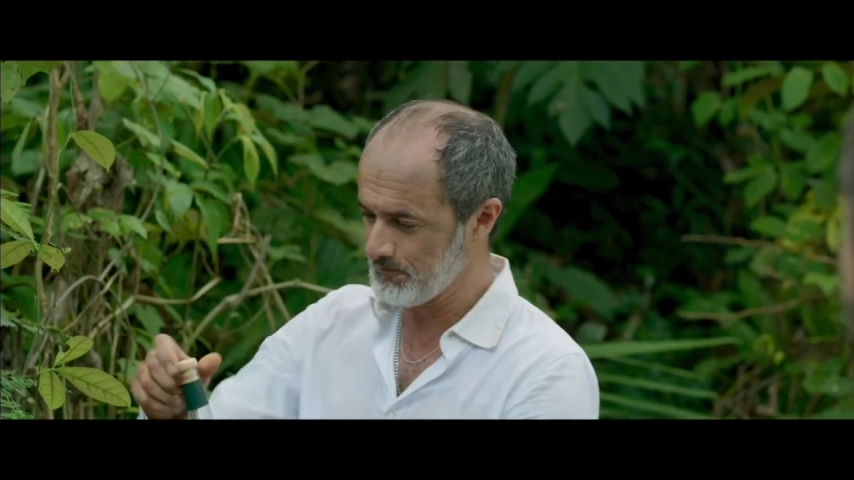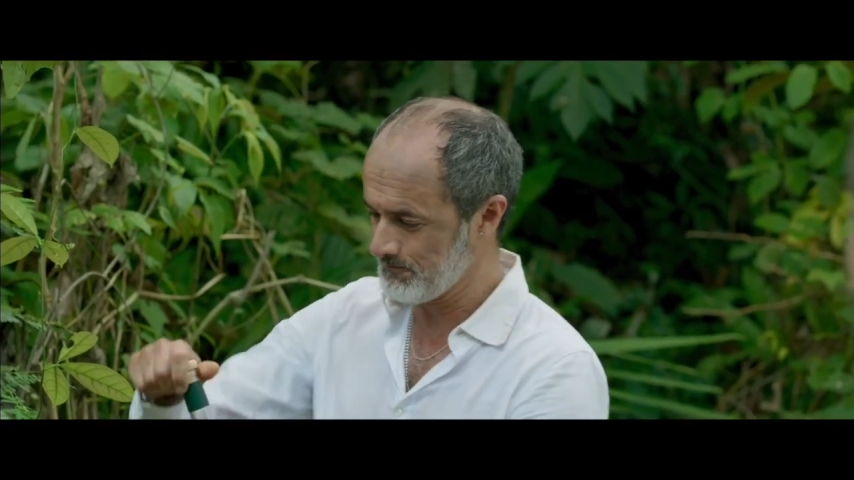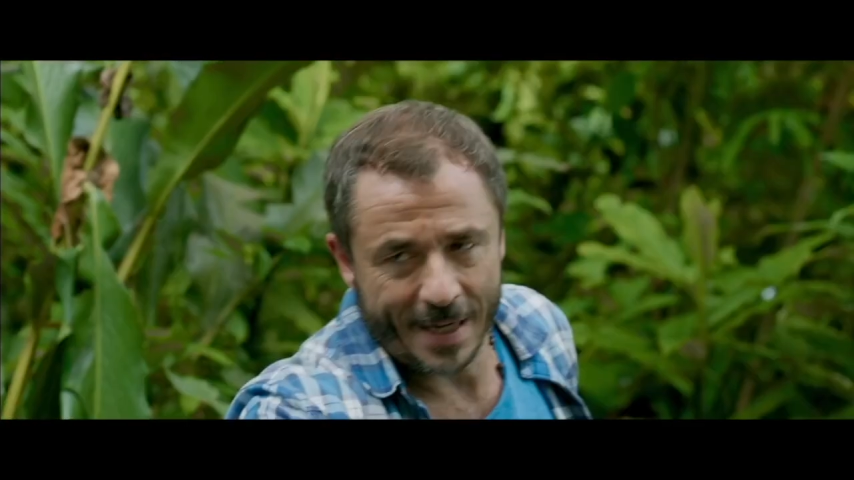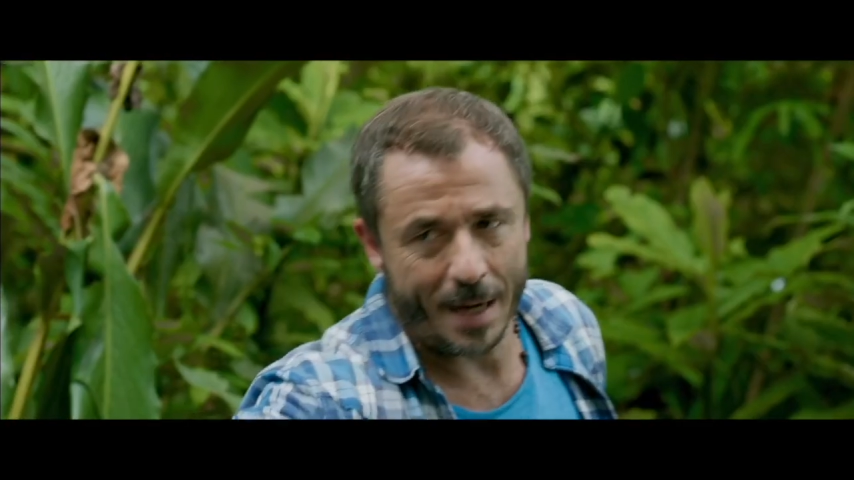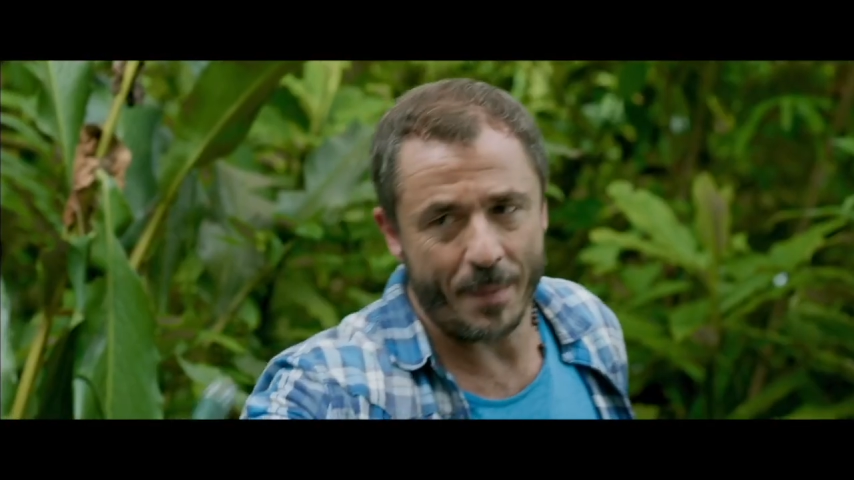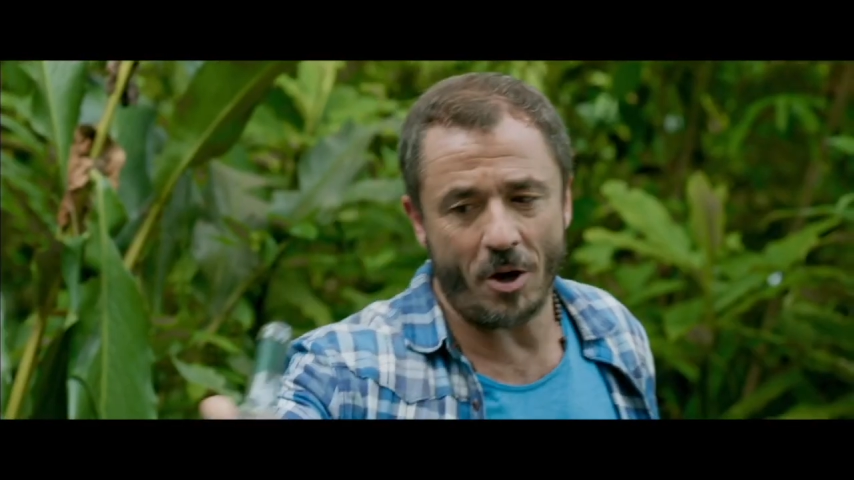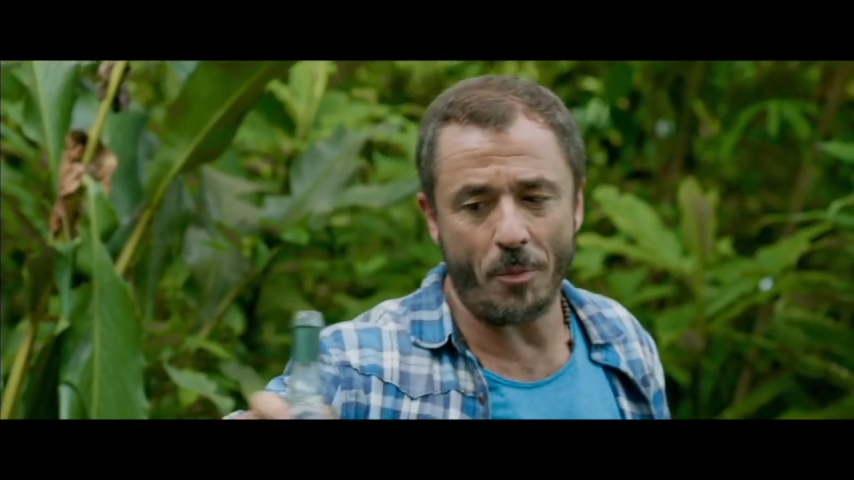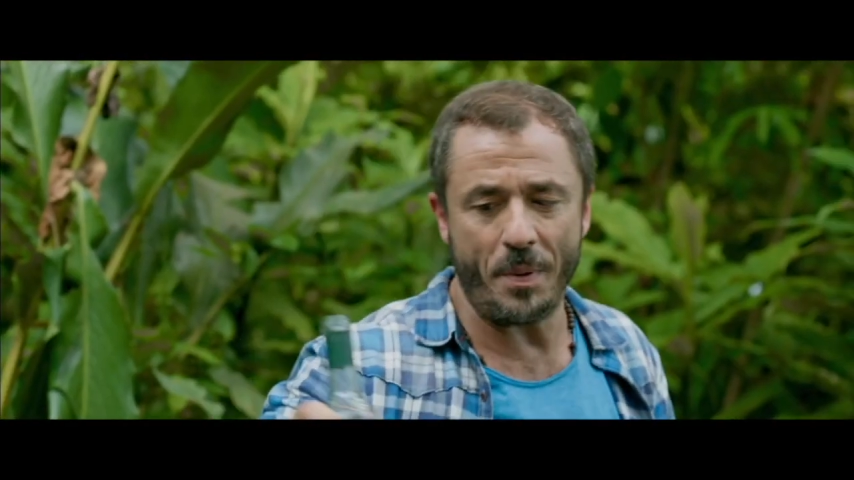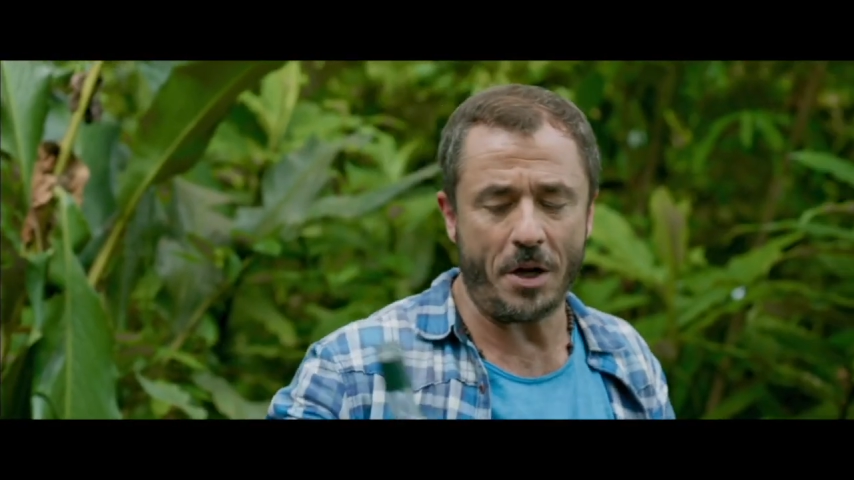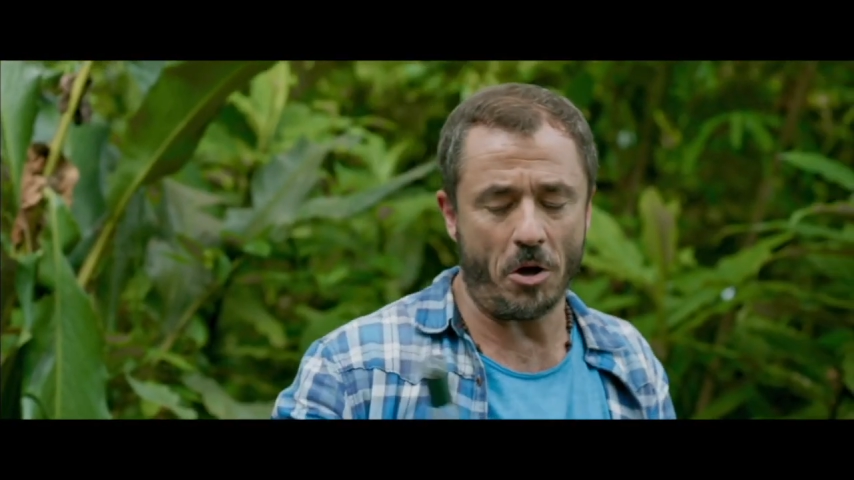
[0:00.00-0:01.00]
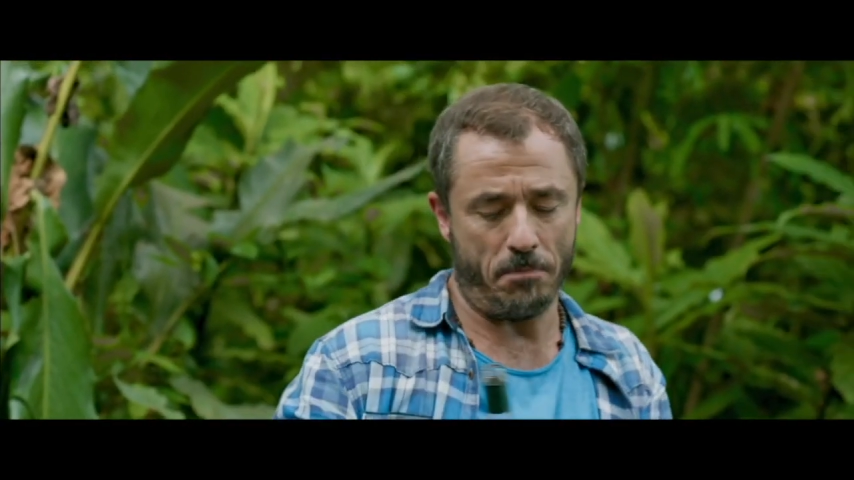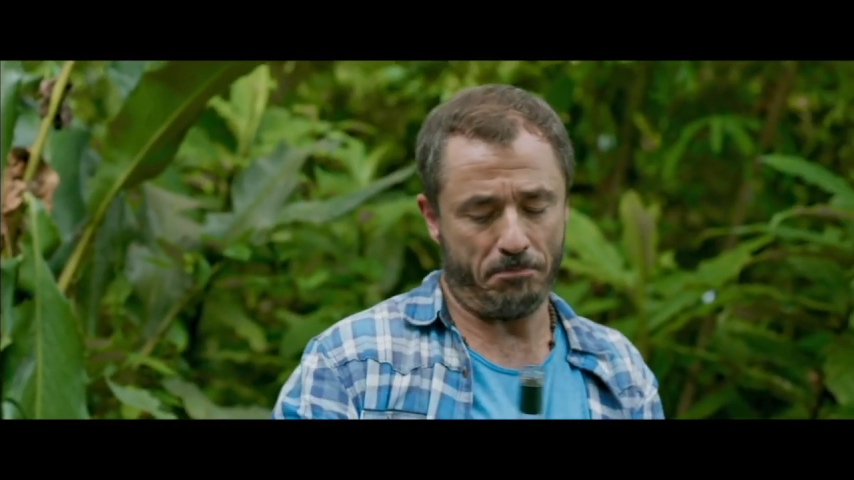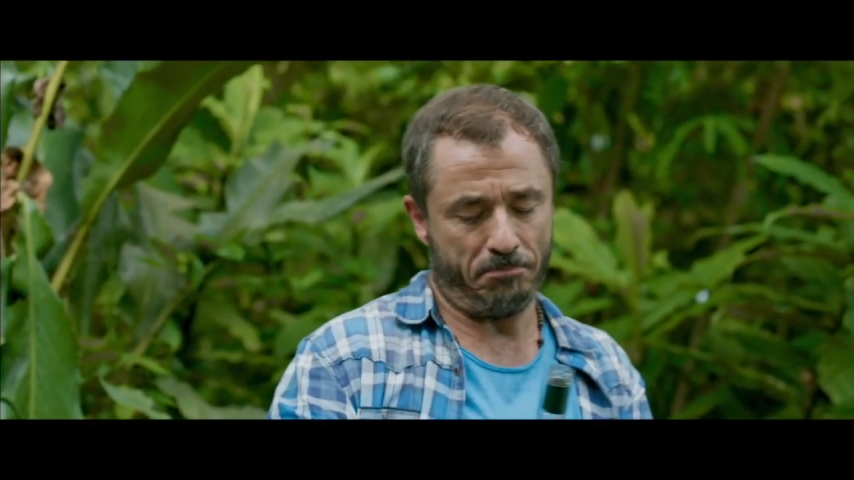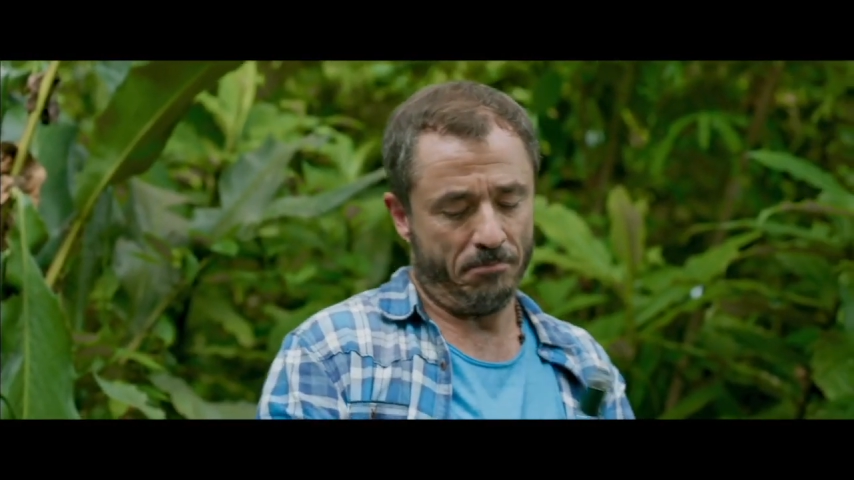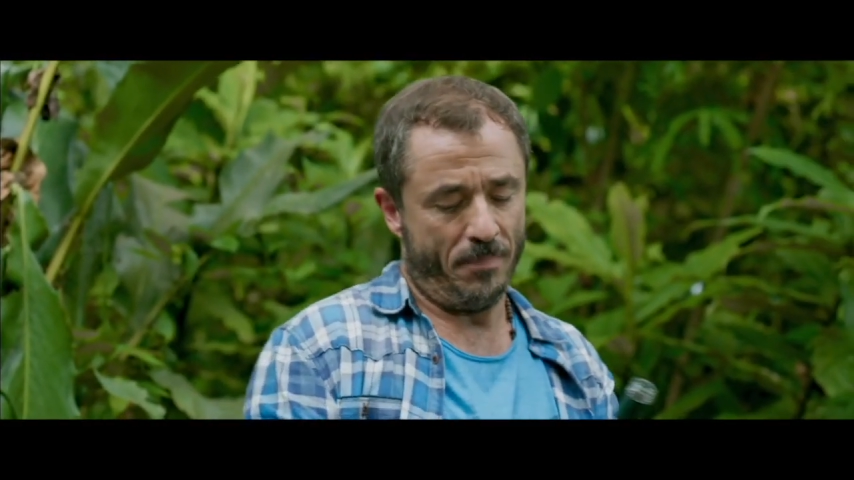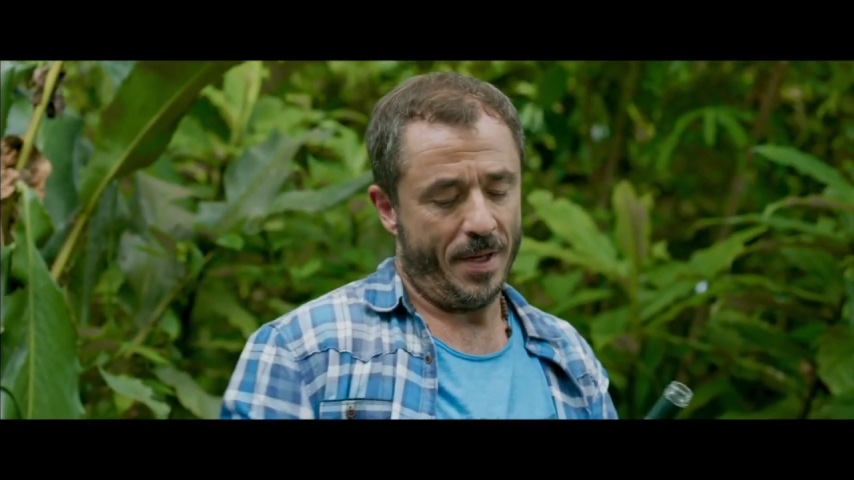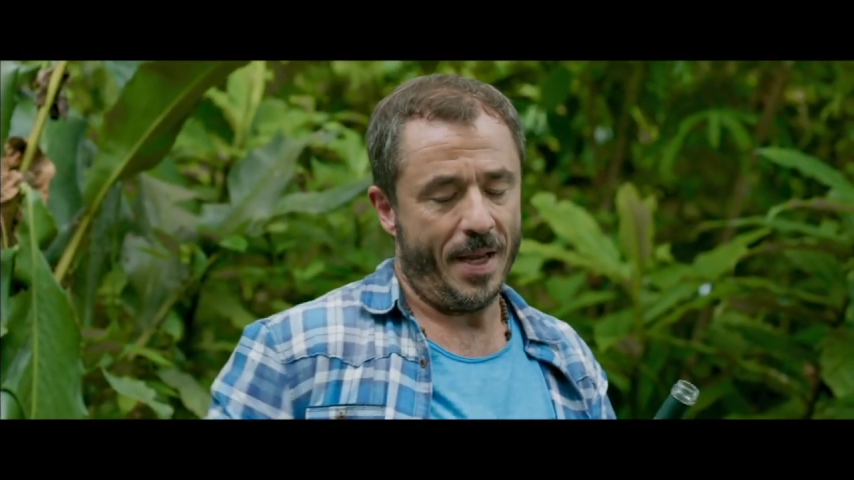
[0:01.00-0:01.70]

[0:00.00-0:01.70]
The 3 nationalities have a